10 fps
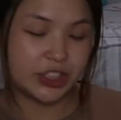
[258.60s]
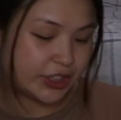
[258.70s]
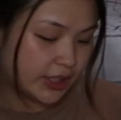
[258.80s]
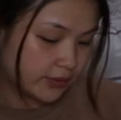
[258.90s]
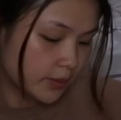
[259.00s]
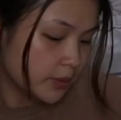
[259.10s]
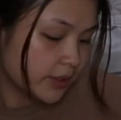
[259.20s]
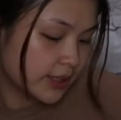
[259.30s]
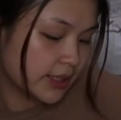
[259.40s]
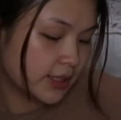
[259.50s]
of jeans from
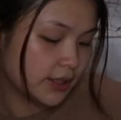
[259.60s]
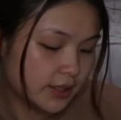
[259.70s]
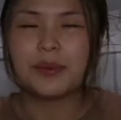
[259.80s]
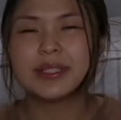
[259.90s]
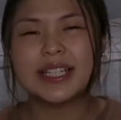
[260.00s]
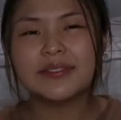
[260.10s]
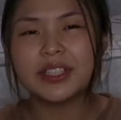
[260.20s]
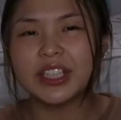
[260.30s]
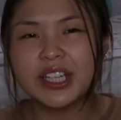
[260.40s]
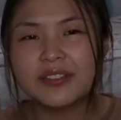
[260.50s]
Aritzia. I wasn't
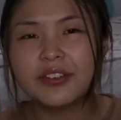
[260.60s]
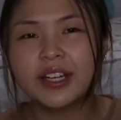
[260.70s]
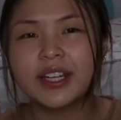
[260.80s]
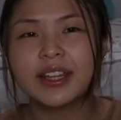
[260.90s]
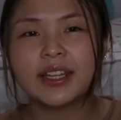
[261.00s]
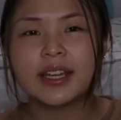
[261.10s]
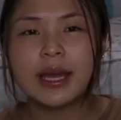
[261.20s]
even looking for anything,